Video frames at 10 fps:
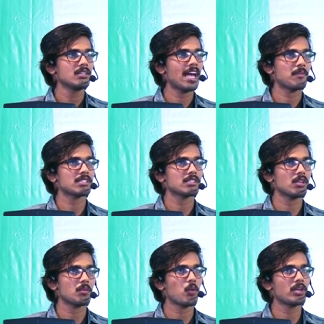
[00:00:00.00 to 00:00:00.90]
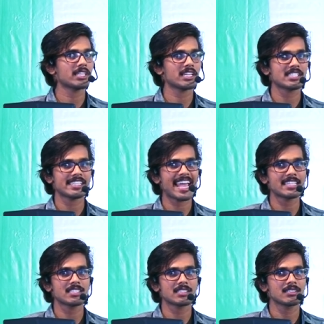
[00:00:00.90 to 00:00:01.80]
happens no political
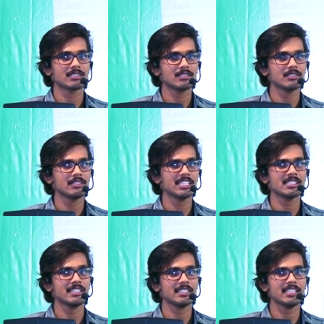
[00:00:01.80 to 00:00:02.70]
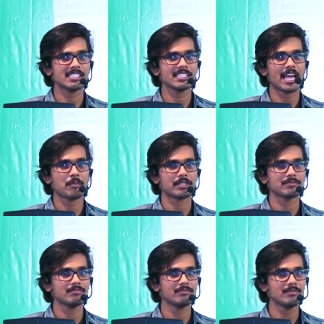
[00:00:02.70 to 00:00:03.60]
stance doesn't doesn't happen
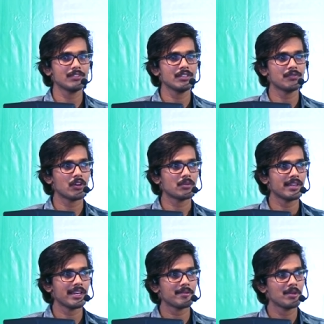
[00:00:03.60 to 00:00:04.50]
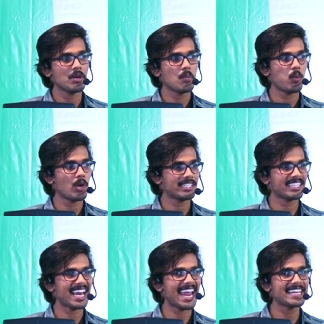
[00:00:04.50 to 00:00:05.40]
we form a
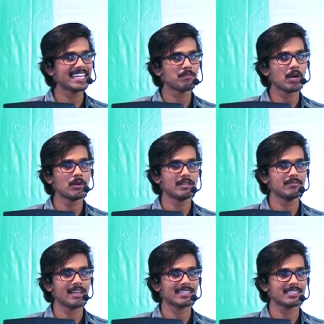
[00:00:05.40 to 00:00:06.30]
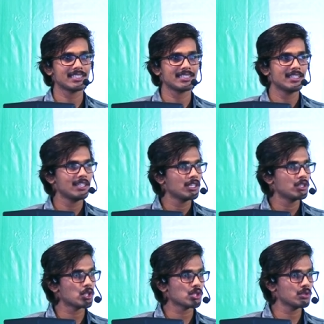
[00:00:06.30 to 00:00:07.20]
political idea bubble, like uh,
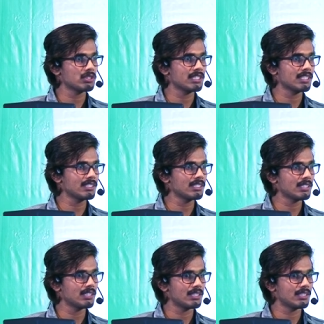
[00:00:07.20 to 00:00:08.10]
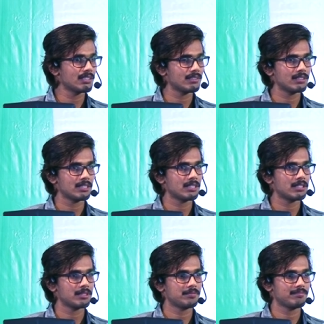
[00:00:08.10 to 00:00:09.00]
those who think uh,
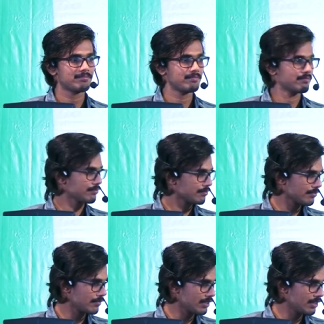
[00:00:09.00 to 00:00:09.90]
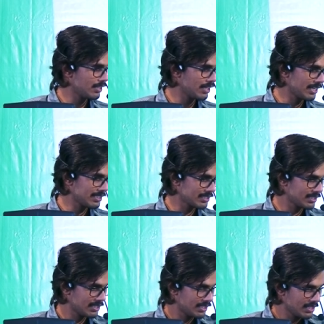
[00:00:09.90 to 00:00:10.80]
um, like
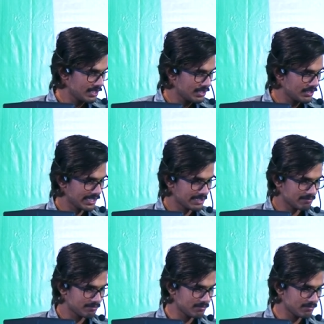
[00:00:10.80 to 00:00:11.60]
uh, that,